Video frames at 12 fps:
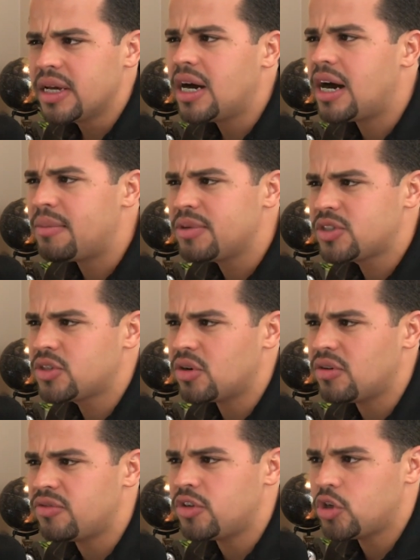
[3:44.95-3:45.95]
how much
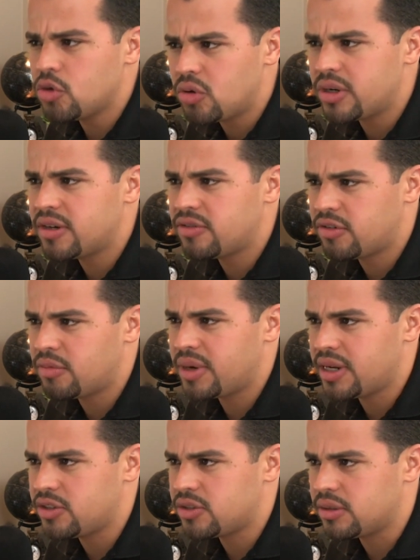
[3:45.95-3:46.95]
of your
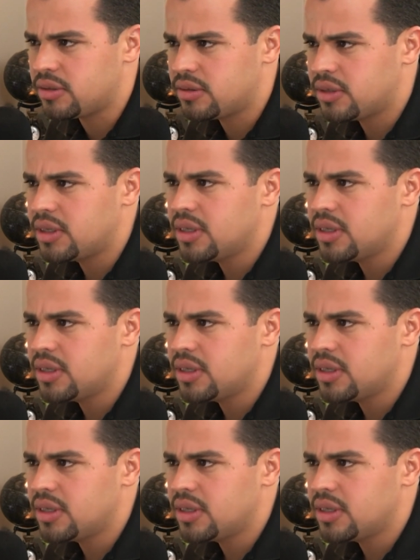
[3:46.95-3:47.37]
information